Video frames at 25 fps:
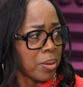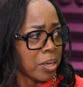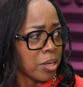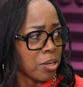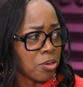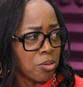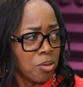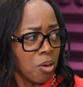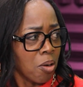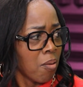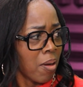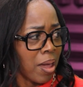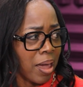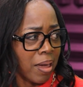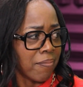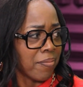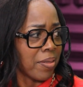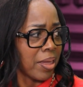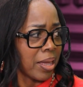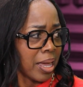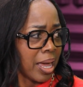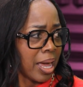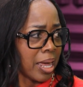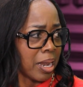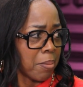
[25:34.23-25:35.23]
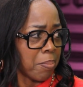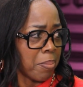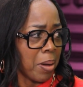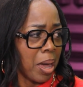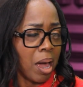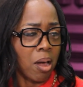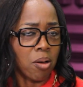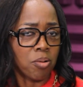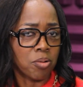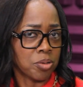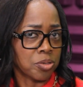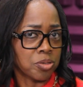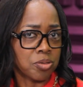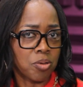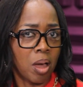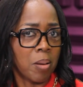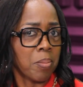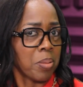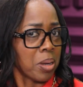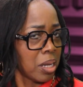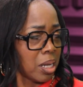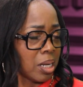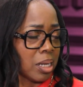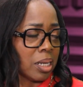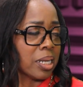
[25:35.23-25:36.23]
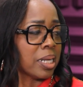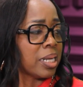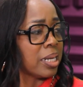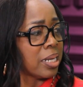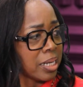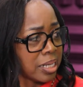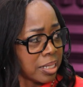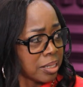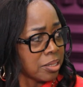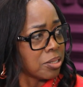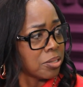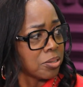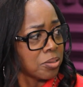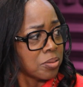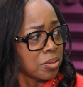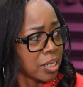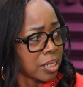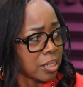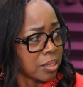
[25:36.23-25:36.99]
You don't have that kind of power. So I'm going to lean into it.